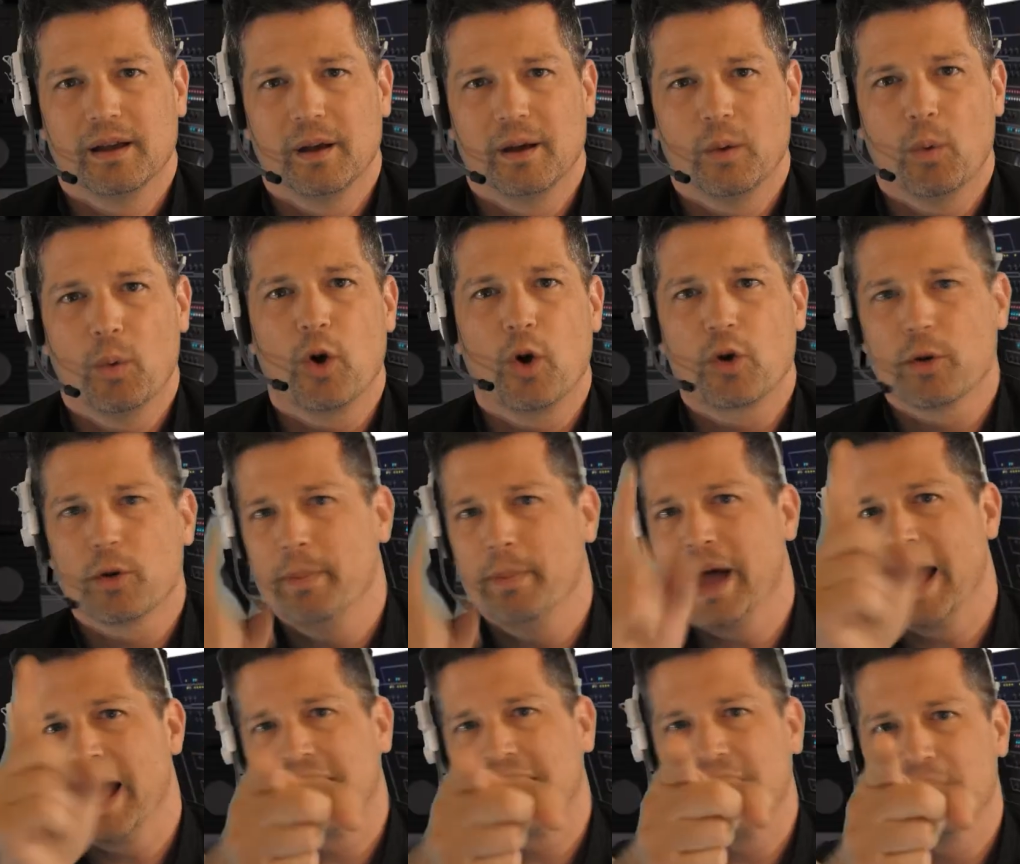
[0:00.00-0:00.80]
Welcome
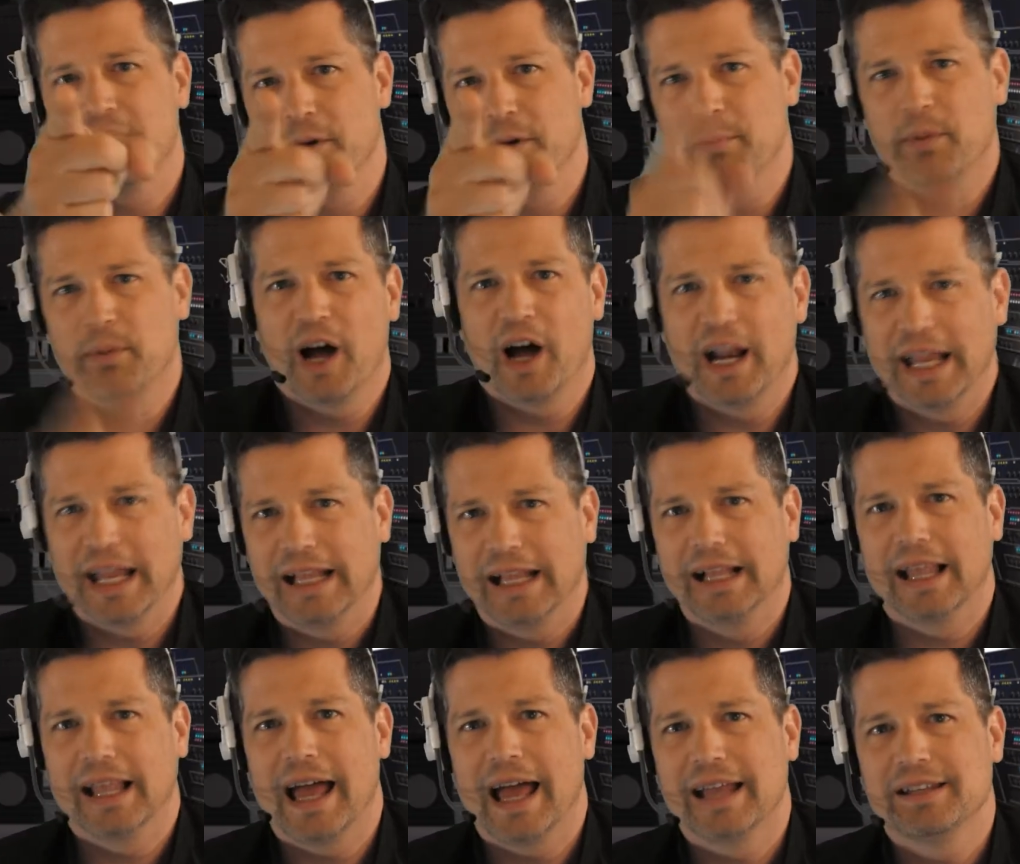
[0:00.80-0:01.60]
back, everybody.
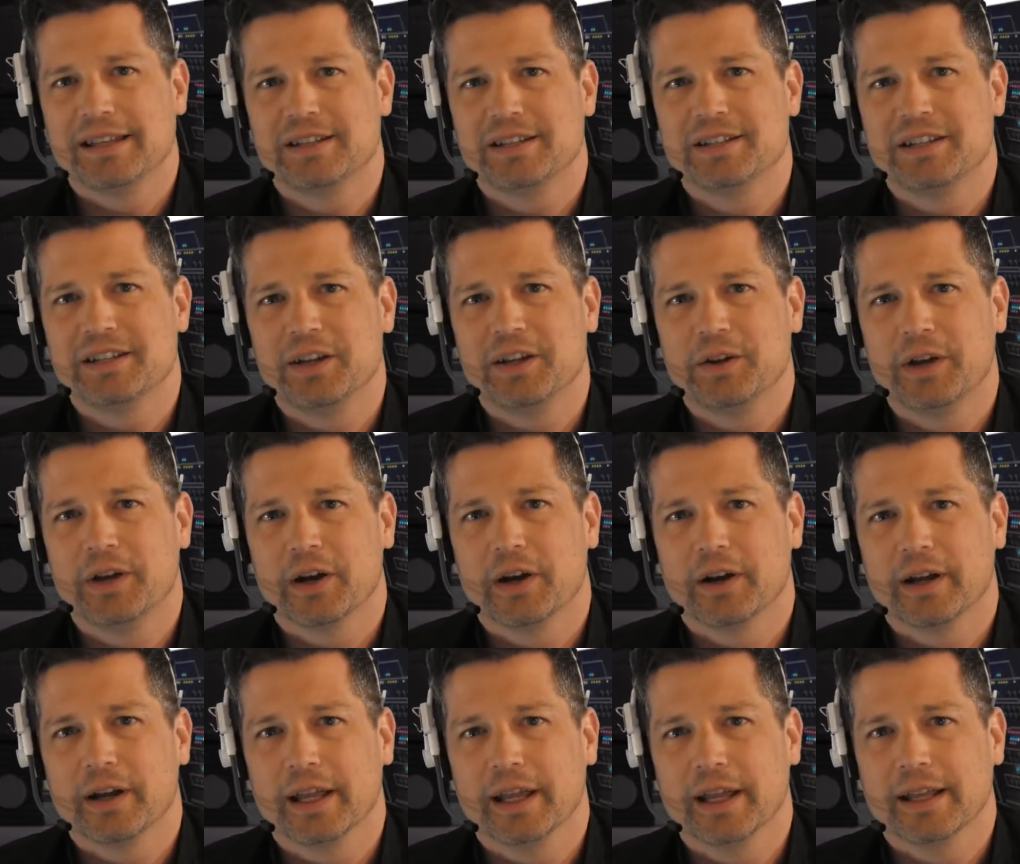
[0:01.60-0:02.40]
Glad to see you
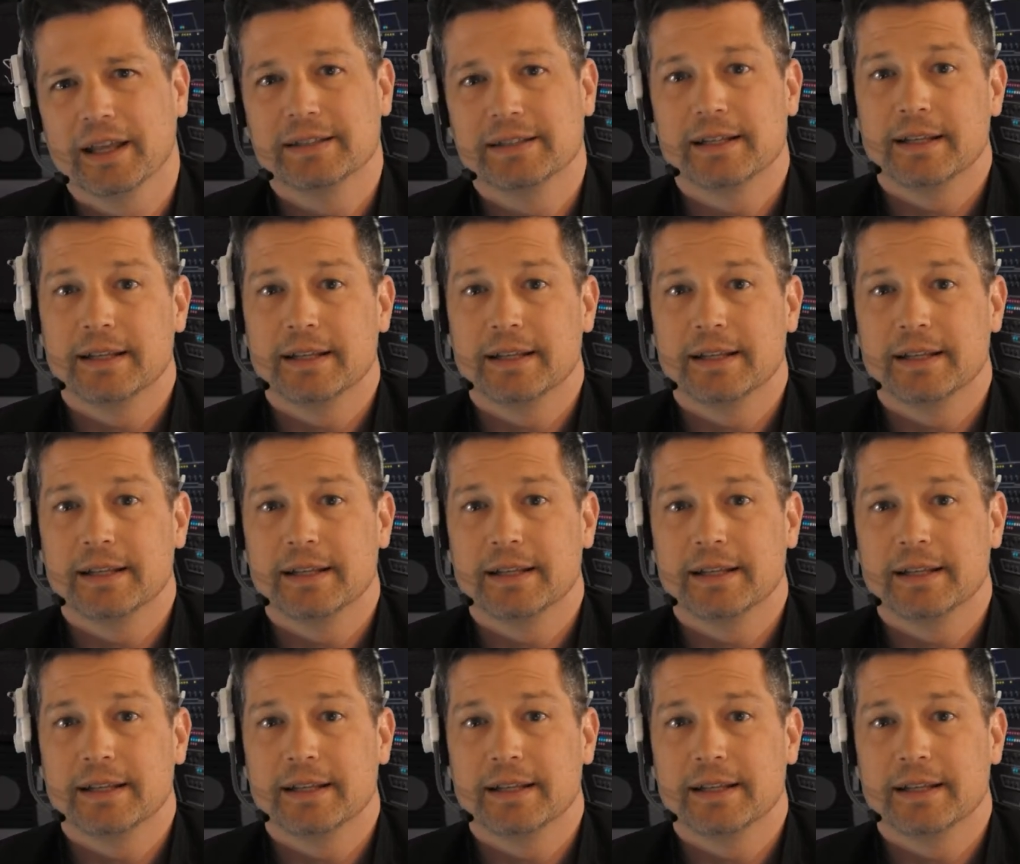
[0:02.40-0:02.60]
here again.